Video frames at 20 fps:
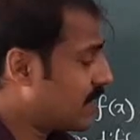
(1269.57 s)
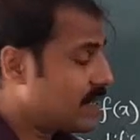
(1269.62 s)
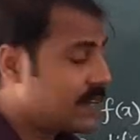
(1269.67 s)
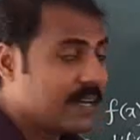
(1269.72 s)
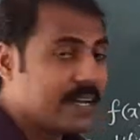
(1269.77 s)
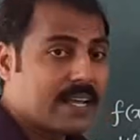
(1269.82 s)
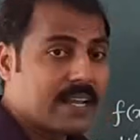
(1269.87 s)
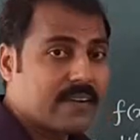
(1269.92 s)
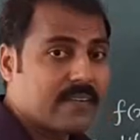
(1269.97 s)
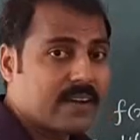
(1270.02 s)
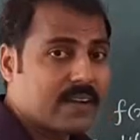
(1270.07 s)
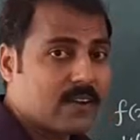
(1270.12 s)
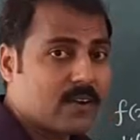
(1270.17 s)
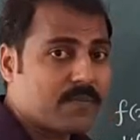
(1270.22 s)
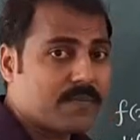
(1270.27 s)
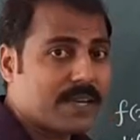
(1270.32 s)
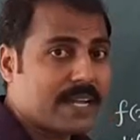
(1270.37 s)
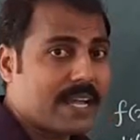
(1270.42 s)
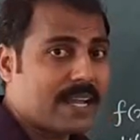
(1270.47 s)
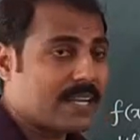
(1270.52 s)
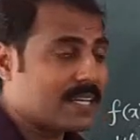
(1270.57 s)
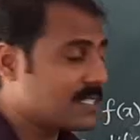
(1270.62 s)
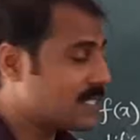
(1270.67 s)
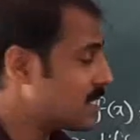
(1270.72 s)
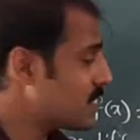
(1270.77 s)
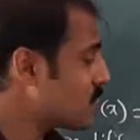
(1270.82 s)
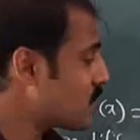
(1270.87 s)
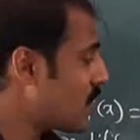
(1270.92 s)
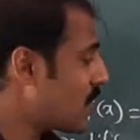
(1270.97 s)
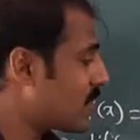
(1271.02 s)
derivative of tan x
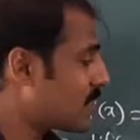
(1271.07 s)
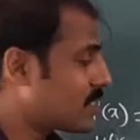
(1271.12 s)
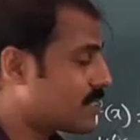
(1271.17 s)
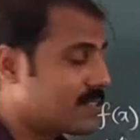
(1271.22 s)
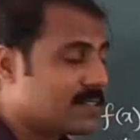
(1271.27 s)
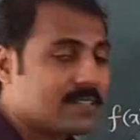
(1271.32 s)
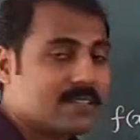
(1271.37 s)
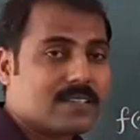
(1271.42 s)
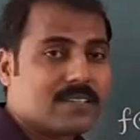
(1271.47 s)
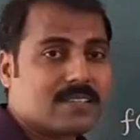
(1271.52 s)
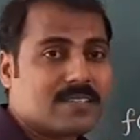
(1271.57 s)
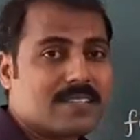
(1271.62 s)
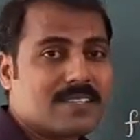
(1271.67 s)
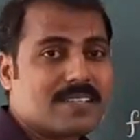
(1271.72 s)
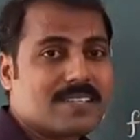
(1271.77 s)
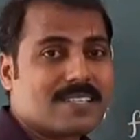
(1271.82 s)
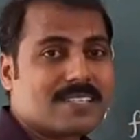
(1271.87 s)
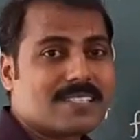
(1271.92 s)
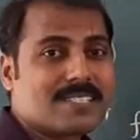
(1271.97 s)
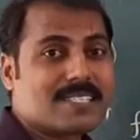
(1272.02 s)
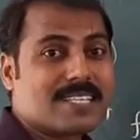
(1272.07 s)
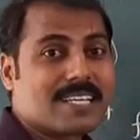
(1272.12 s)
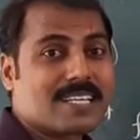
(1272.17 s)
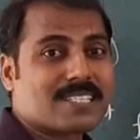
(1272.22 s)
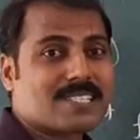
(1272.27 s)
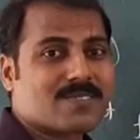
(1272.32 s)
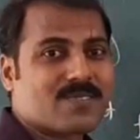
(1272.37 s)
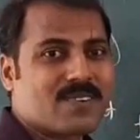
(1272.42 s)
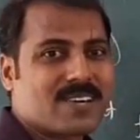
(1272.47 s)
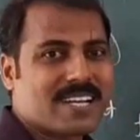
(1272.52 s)
is what? Sec
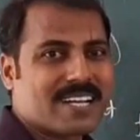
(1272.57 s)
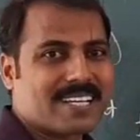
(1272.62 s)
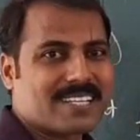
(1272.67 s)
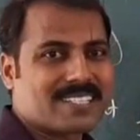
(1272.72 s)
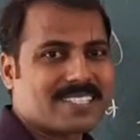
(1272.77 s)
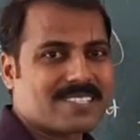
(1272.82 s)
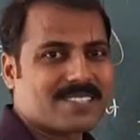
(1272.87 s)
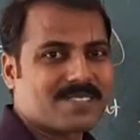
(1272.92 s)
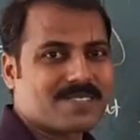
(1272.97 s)
square x.